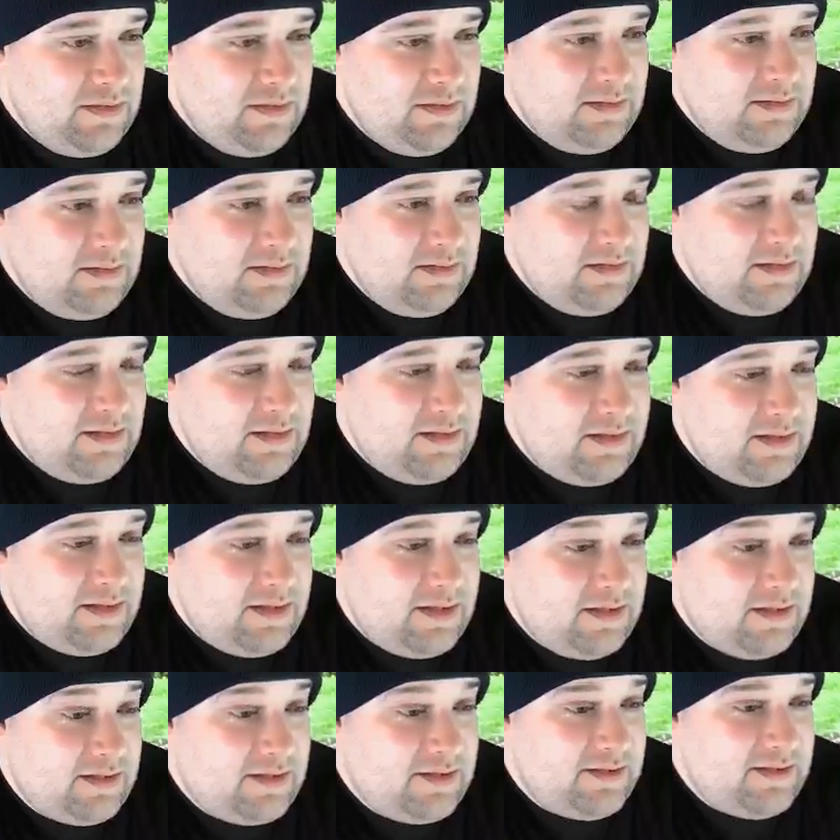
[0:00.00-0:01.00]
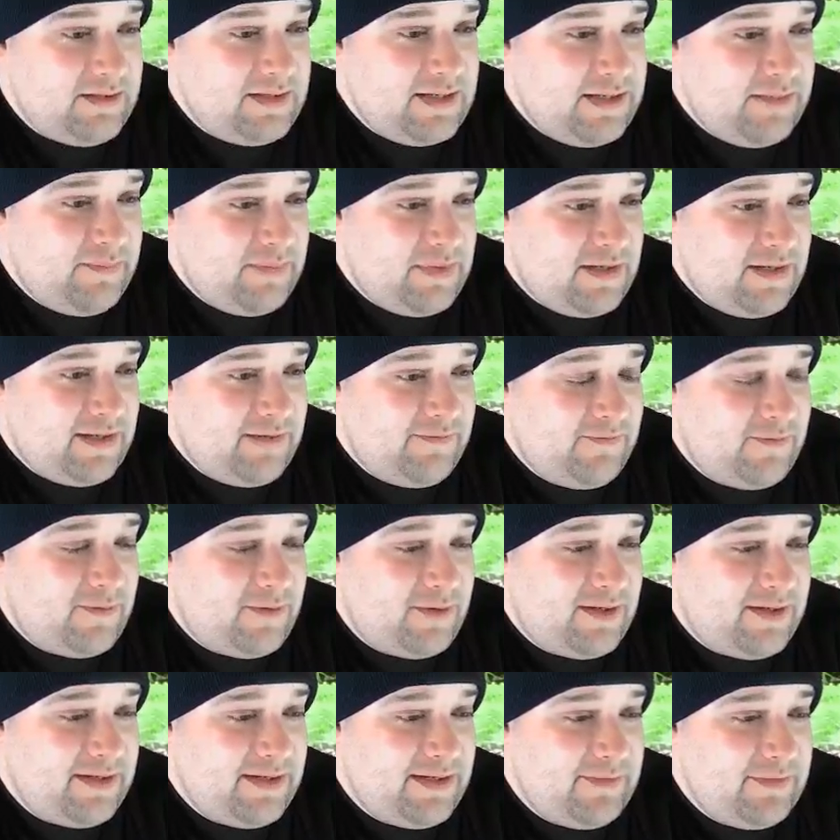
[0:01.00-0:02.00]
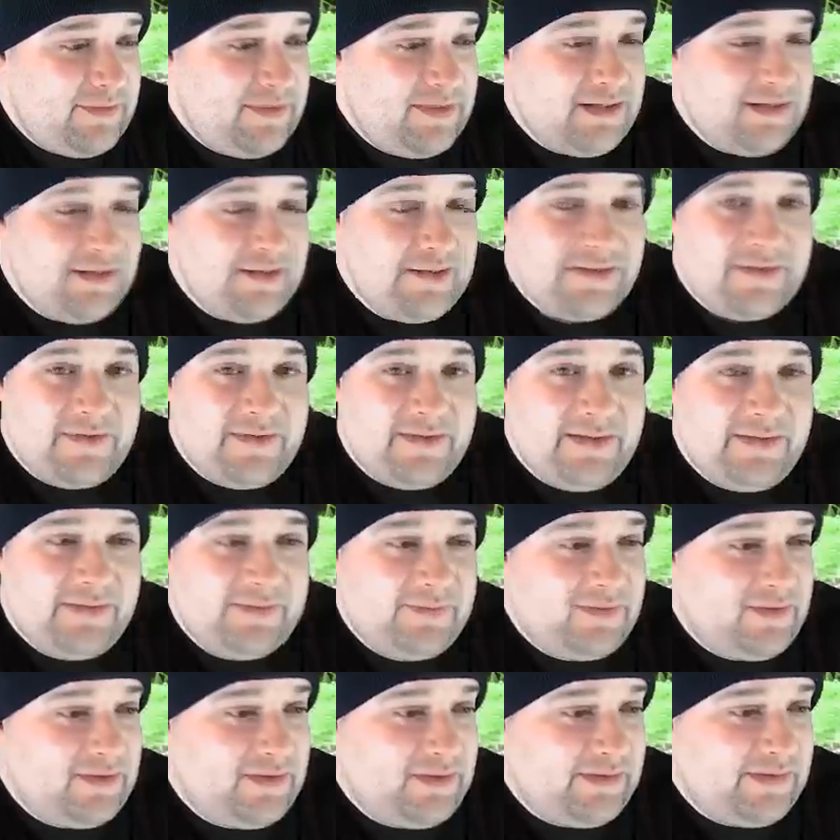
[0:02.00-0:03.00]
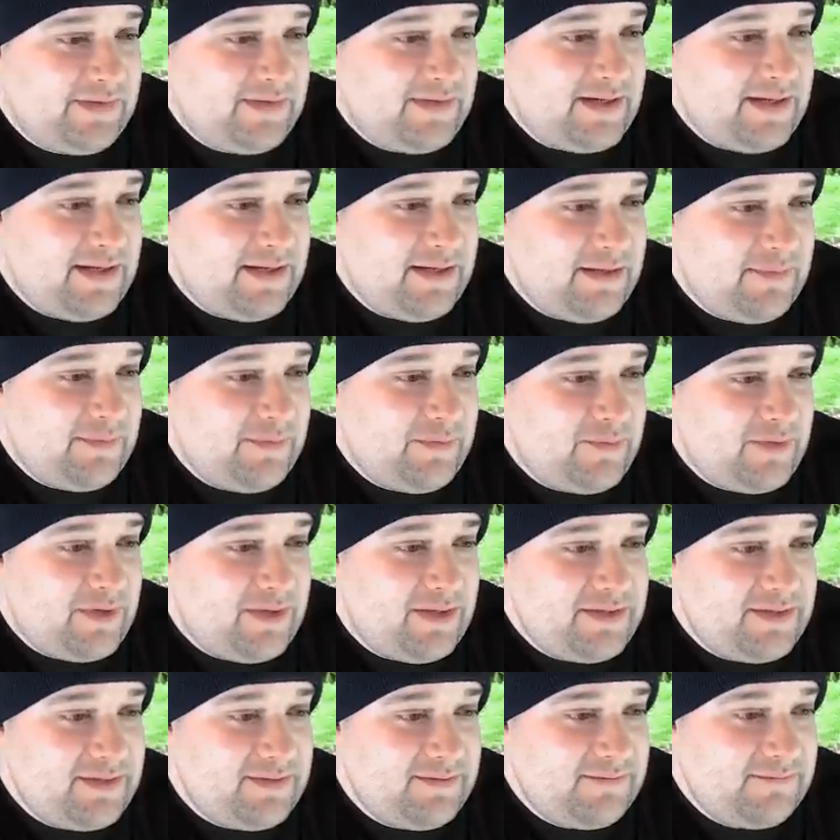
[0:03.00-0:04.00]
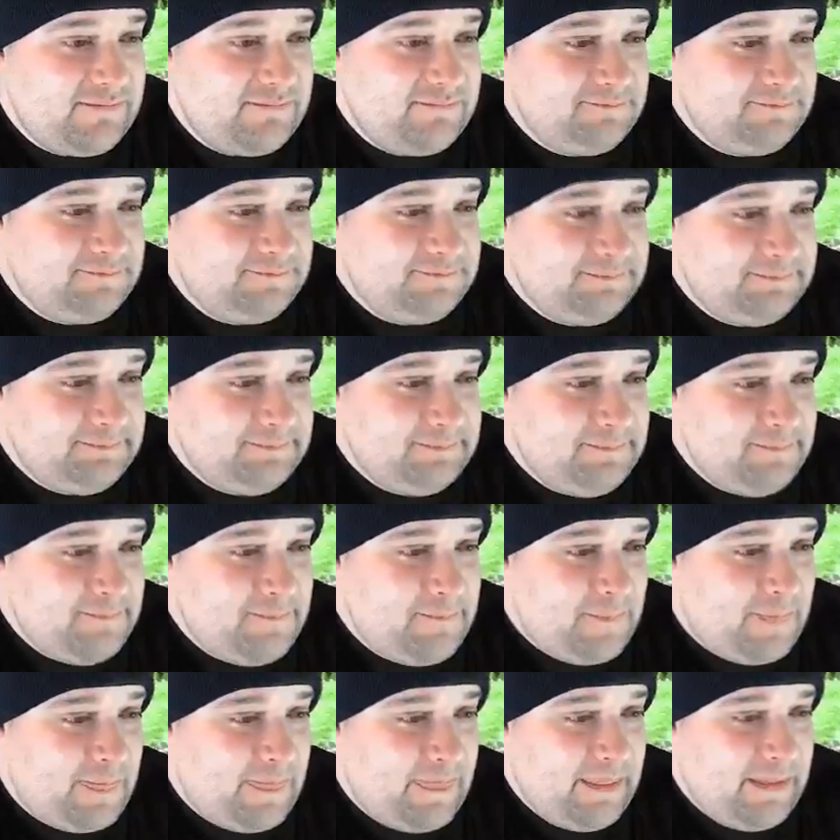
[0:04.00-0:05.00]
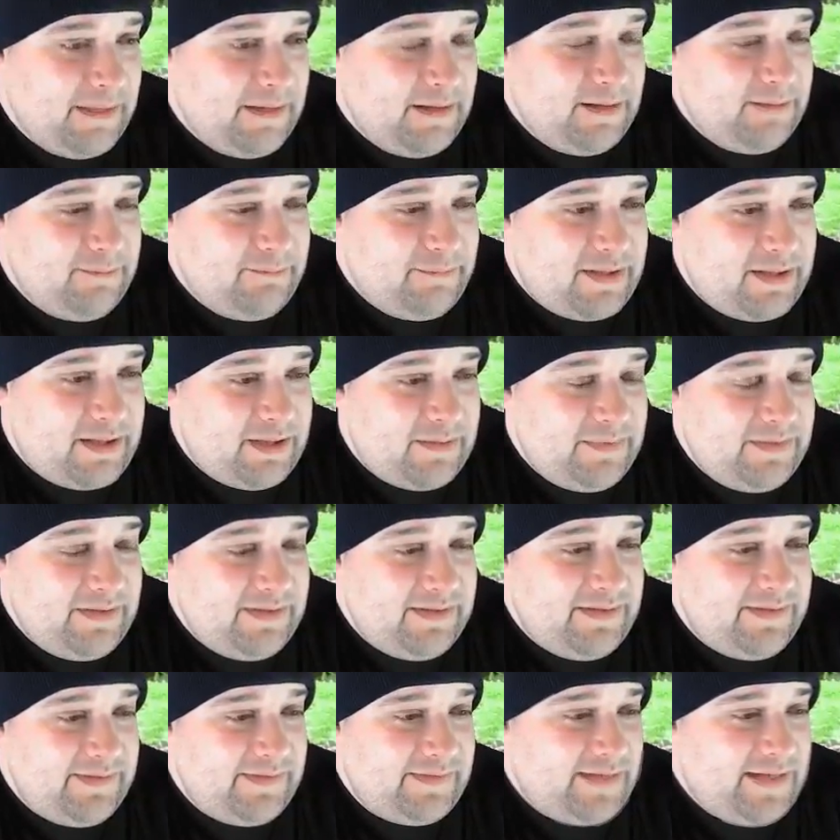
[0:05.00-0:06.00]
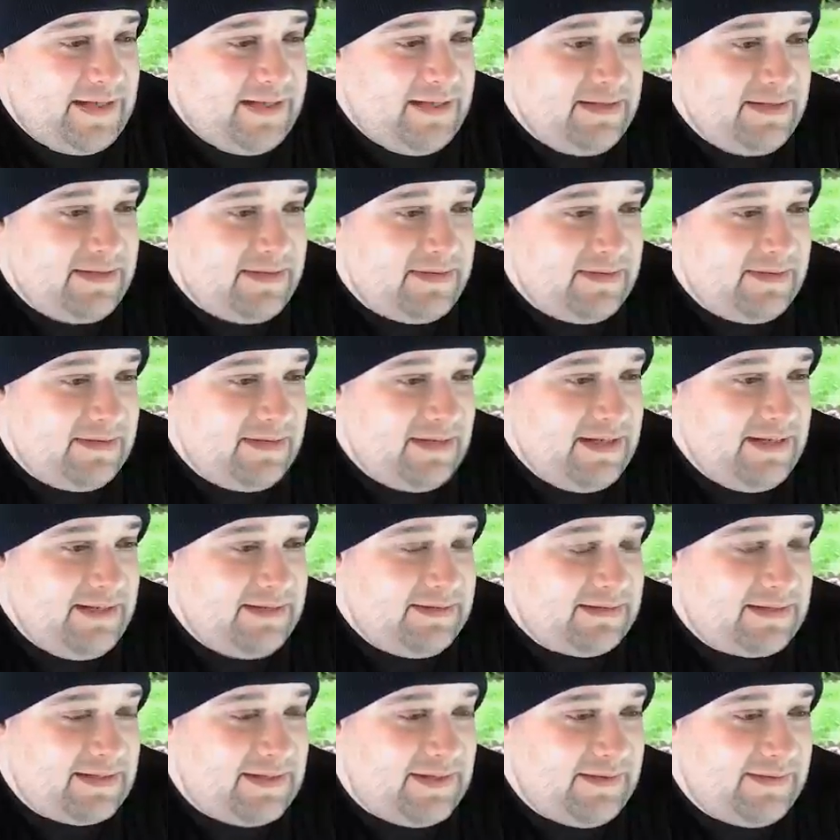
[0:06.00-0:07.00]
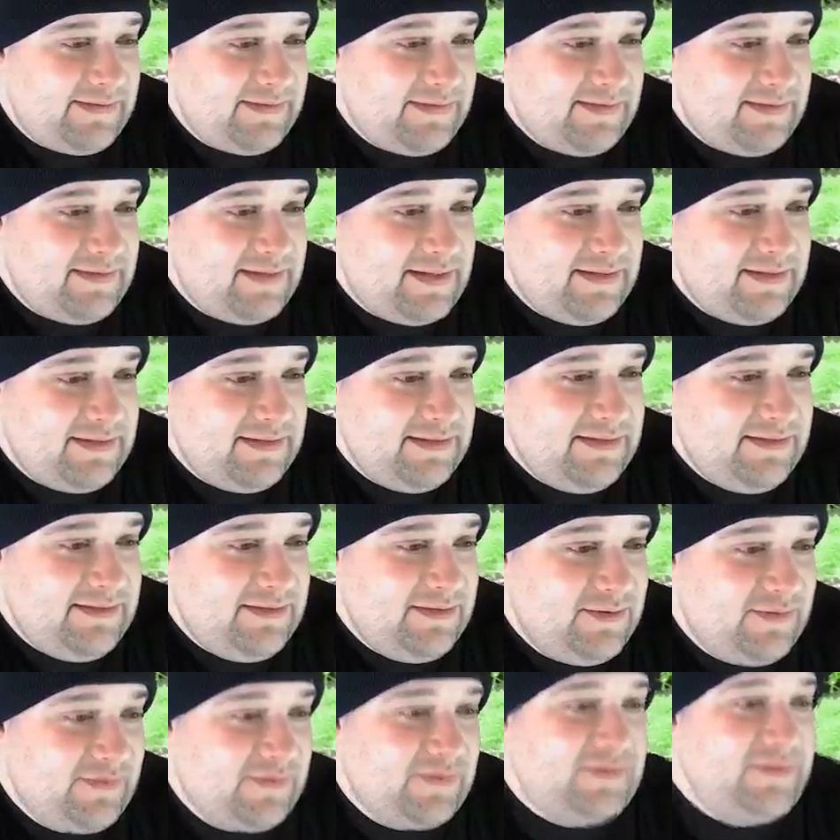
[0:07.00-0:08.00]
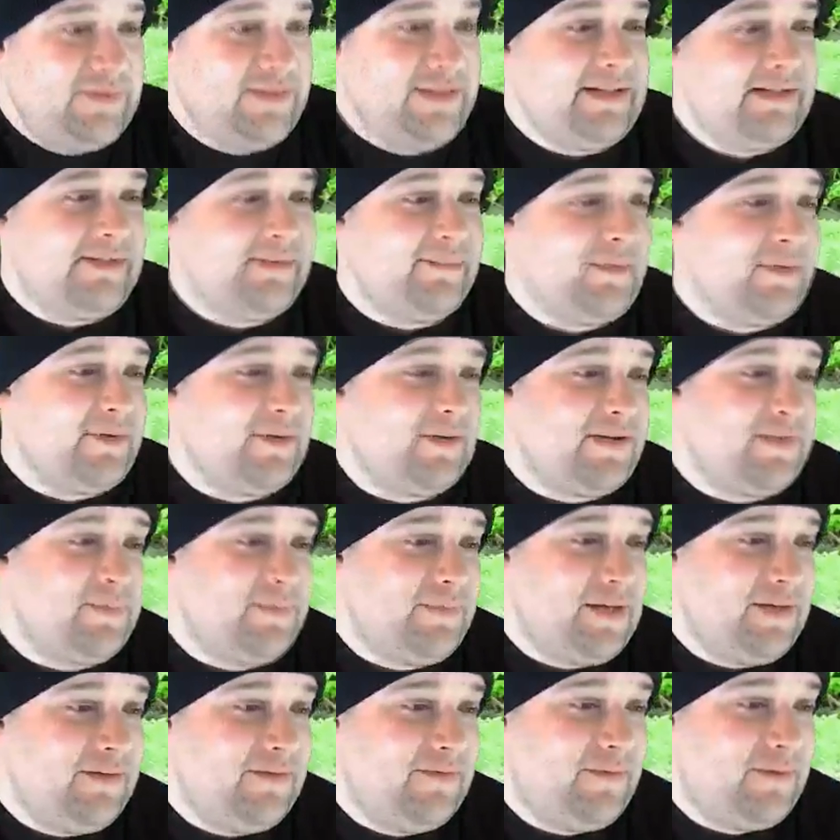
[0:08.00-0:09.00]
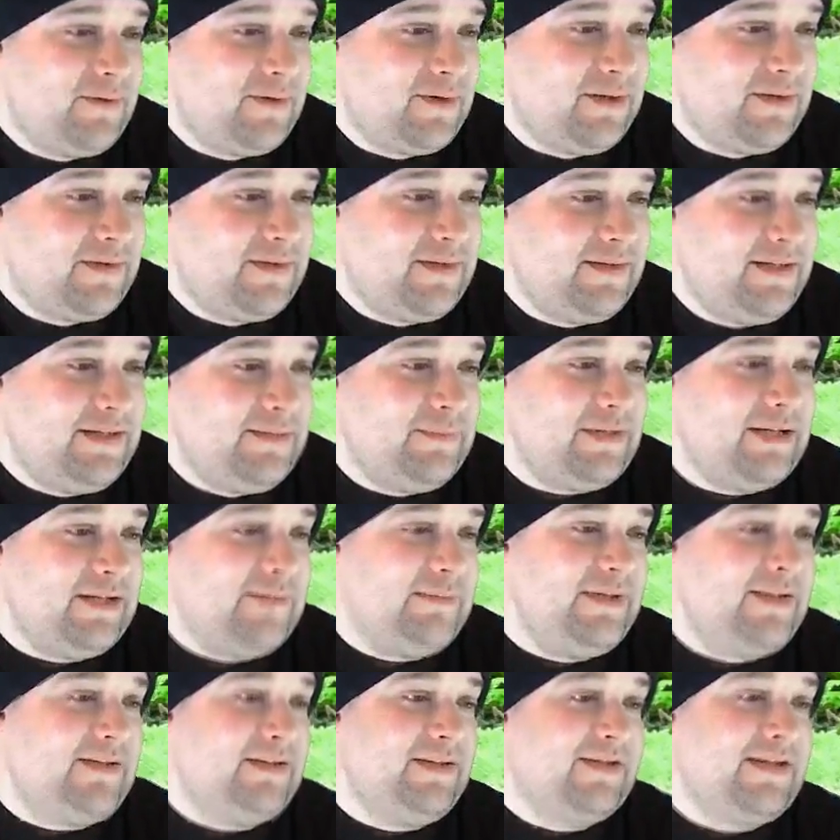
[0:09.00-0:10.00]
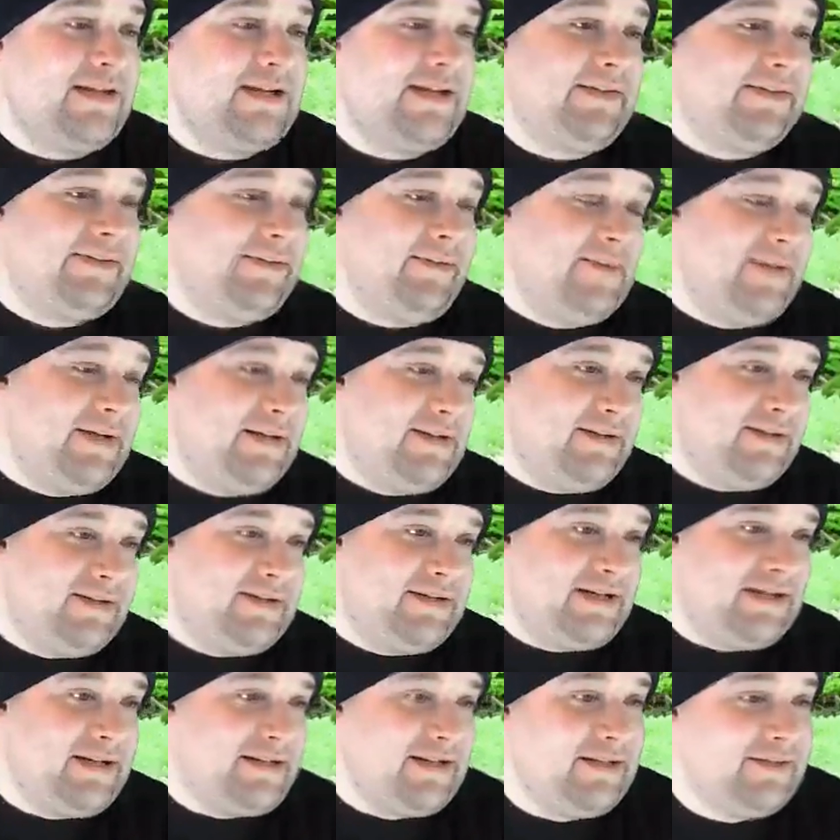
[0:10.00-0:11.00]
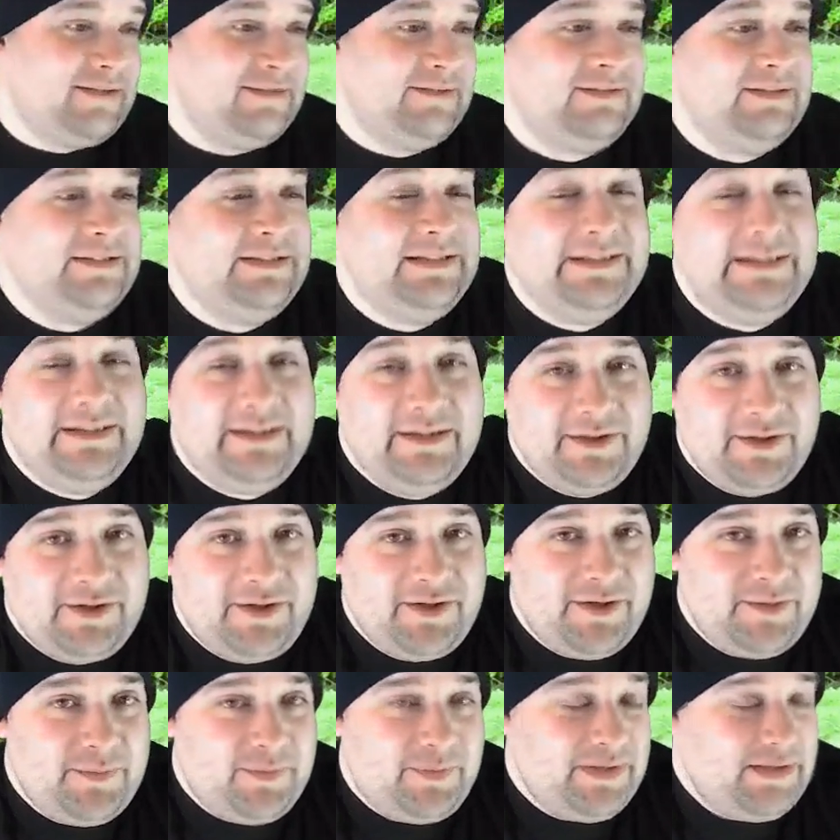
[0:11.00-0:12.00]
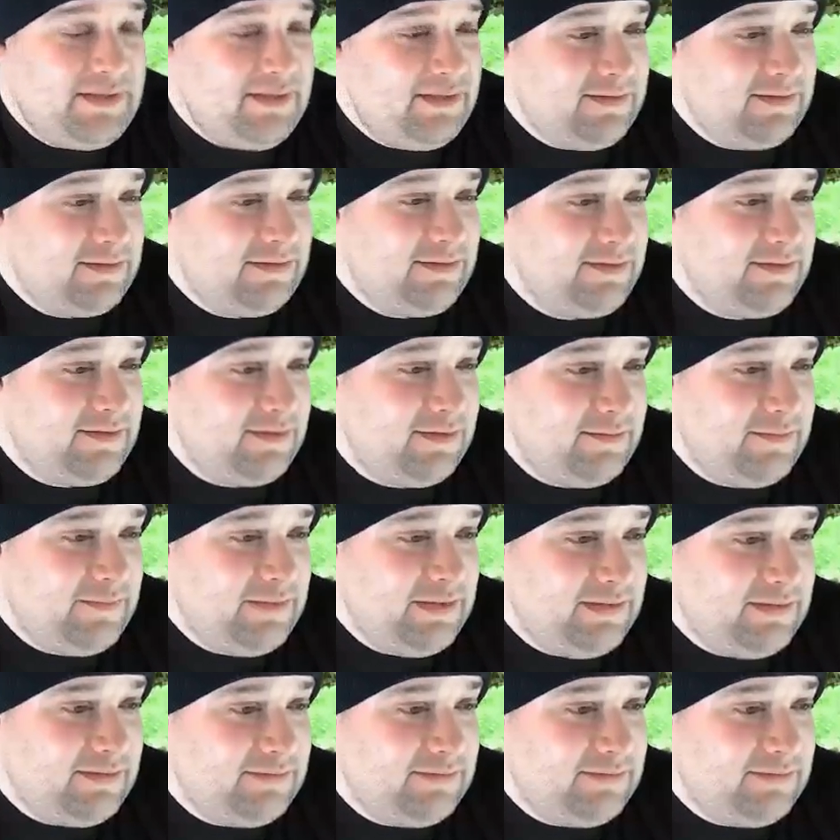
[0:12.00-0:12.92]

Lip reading: Good night, Bob. 4 a.m. here. Well, thanks for staying up and watching. Bob is 88,019 years old and is born on May 4th. He might be the last remaining Jedi. Could be. Could be.